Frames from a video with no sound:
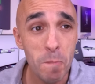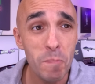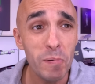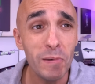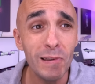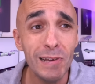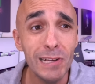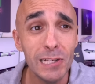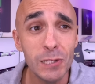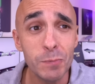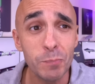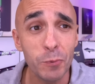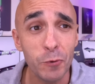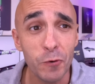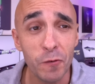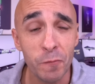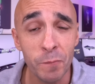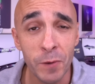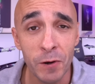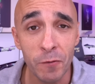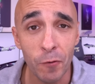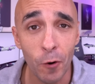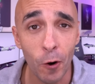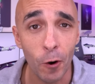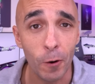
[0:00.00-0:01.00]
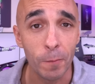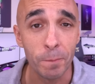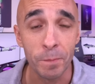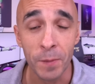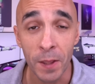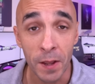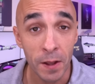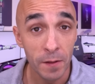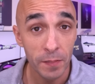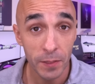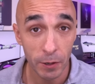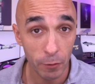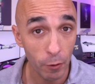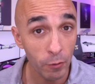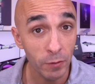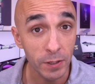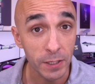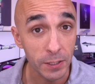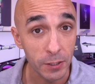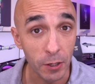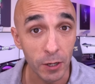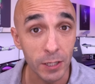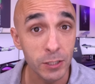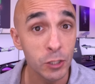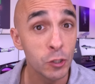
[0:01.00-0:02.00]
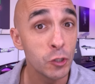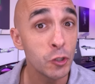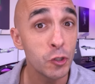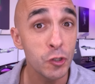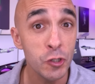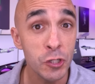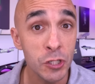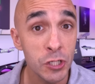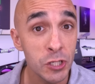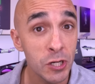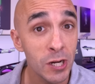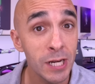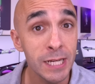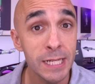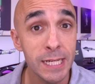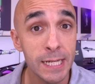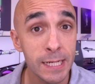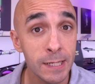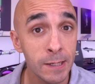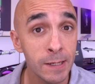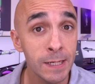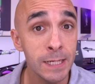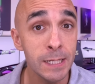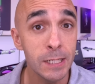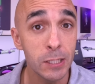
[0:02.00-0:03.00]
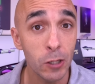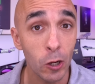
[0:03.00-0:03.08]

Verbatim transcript: Please prove me wrong. They're only nine hundred ninety-nine